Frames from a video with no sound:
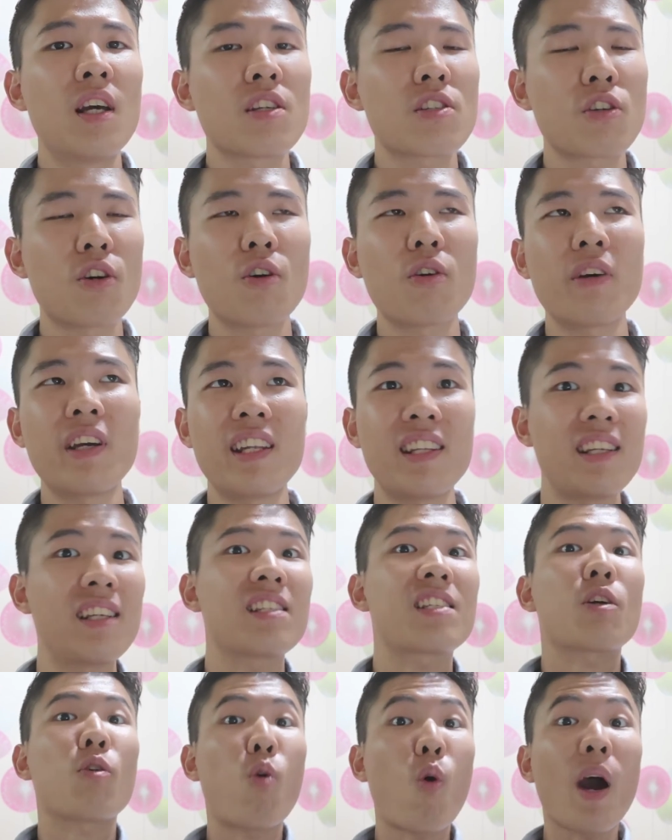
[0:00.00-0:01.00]
So it
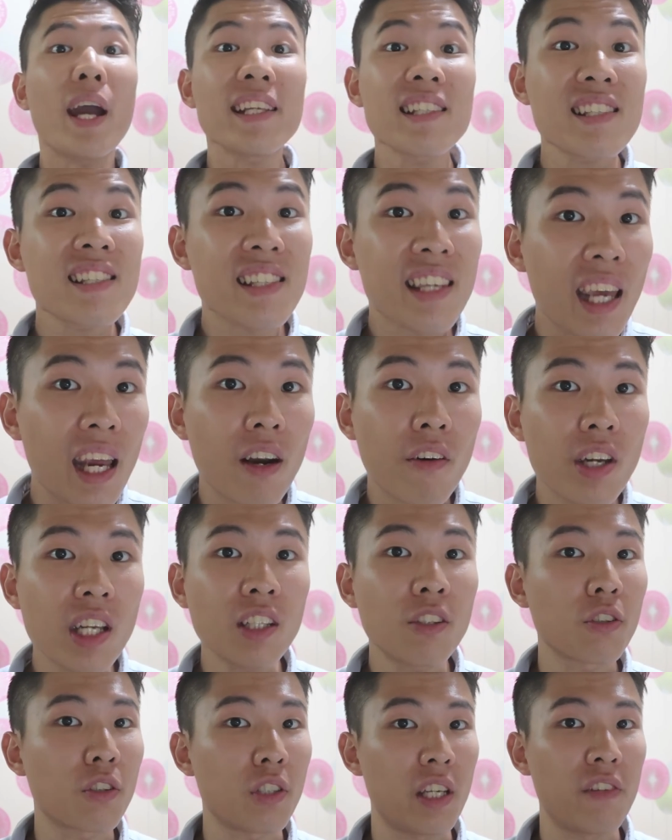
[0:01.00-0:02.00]
is quite scary
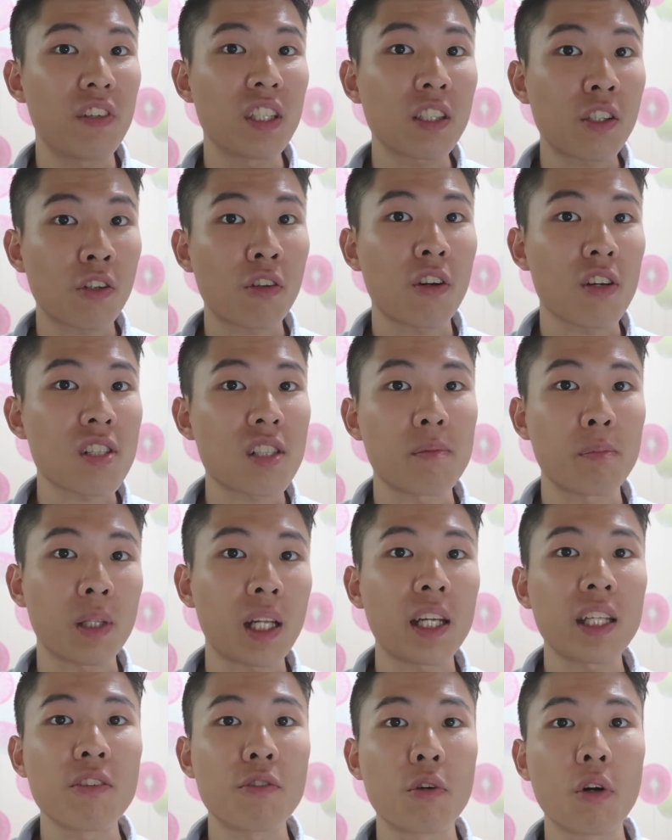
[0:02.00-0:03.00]
to even cross the
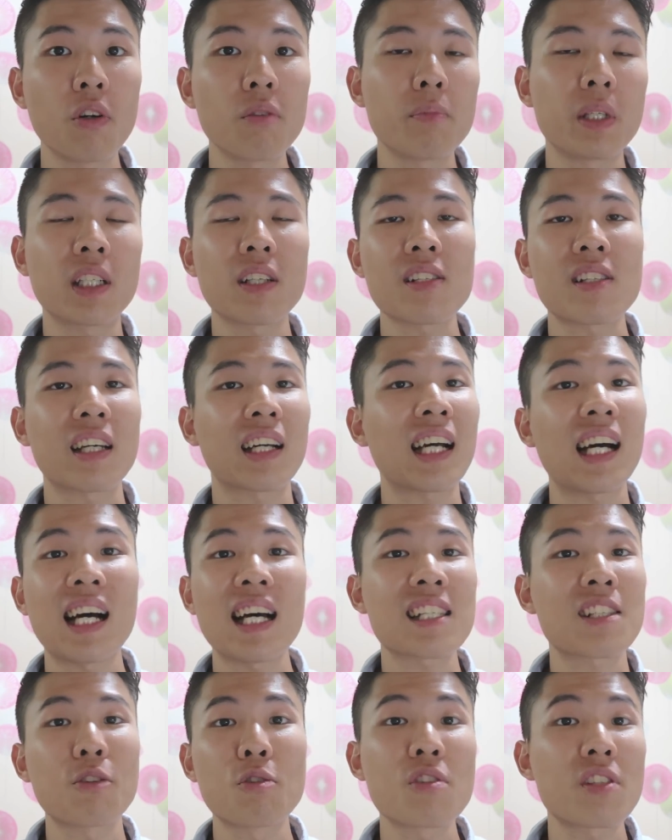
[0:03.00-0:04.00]
bloody road because the
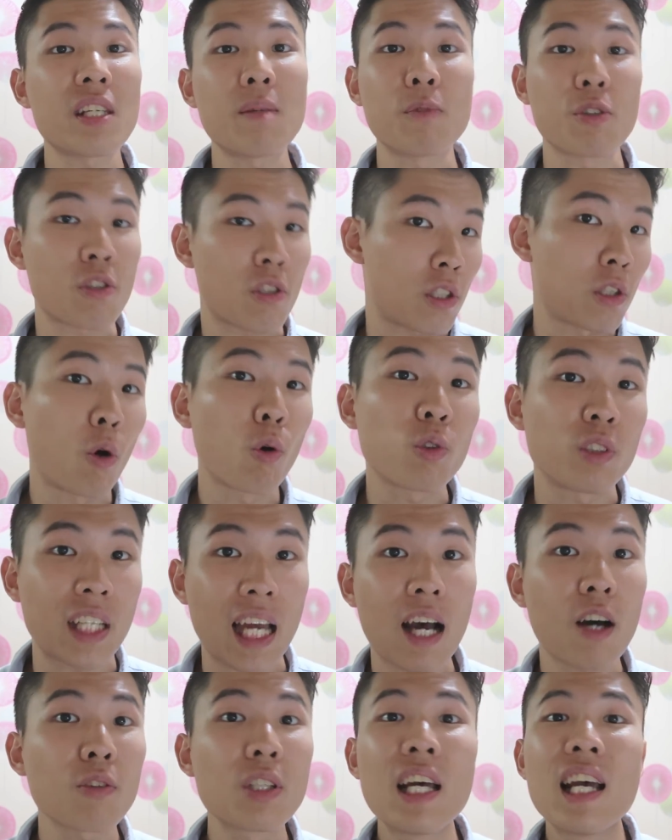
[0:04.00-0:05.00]
cars don't seem to slow
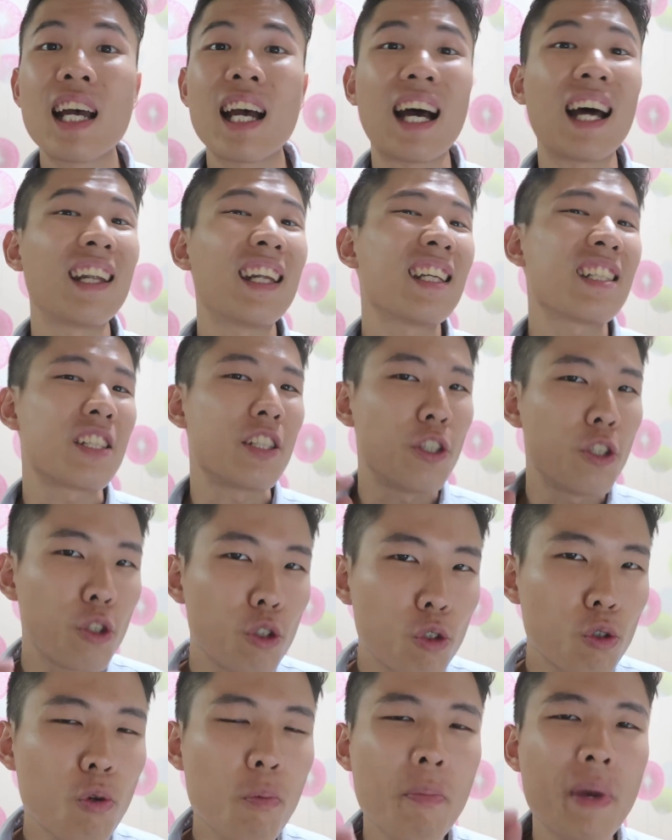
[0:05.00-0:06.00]
down unless
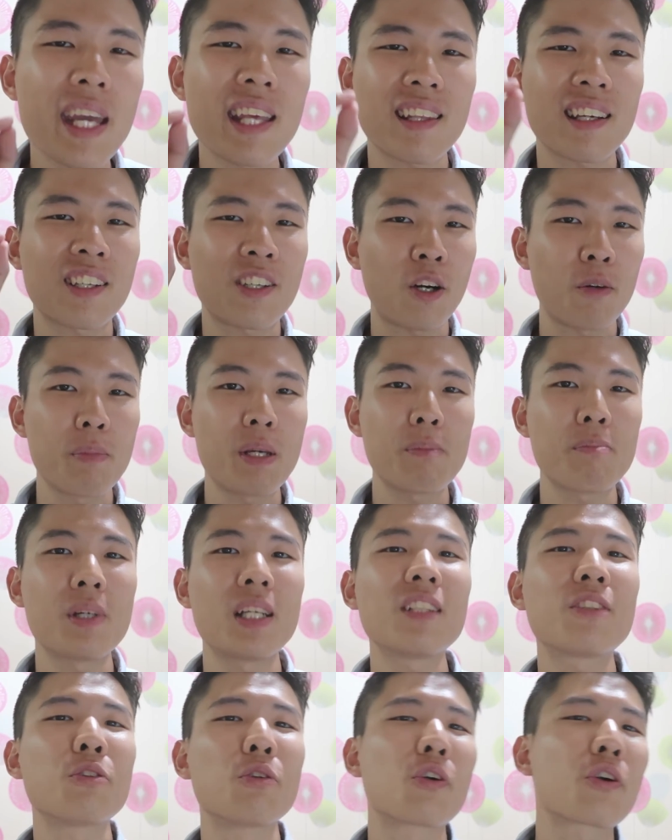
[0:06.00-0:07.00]
you make the
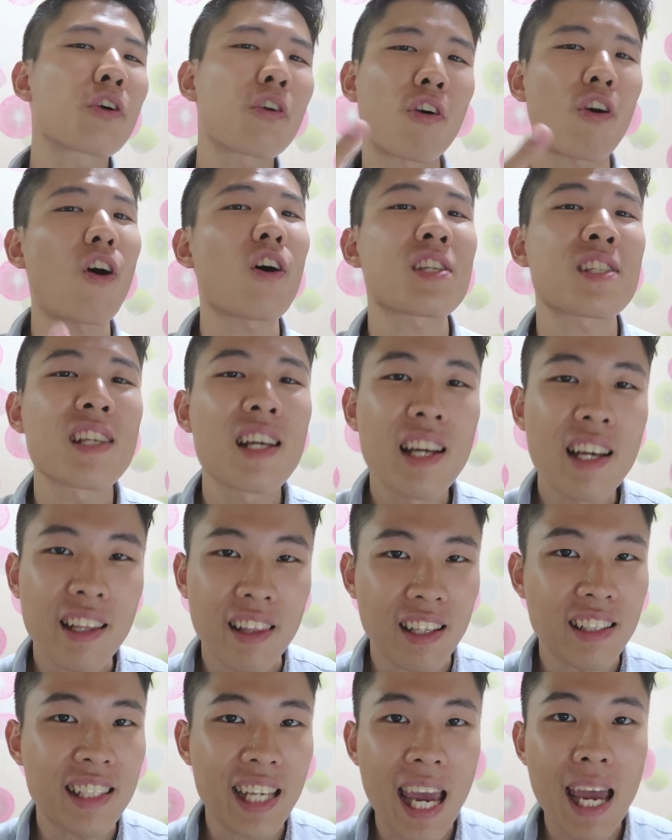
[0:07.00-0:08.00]
commitment to cross
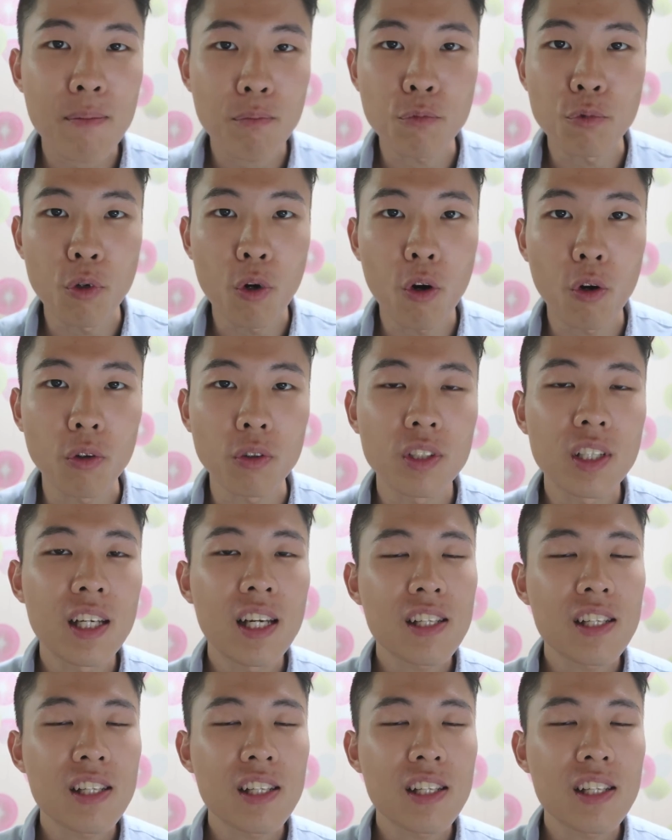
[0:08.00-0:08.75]
the damn road.